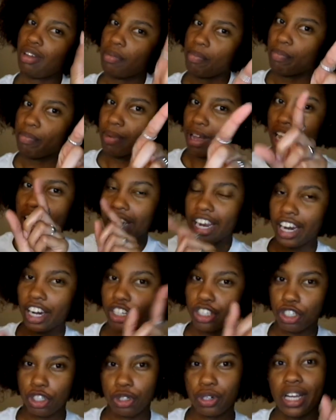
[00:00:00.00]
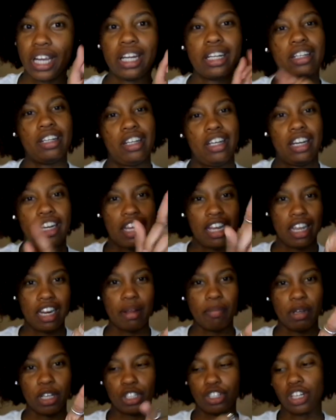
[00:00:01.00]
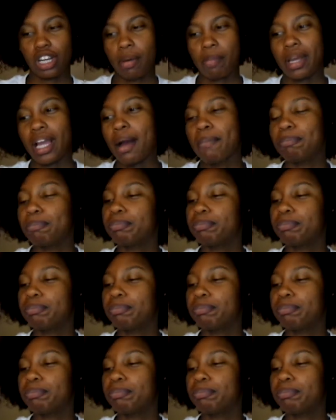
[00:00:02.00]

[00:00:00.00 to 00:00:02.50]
my hair straight in a picture coming up.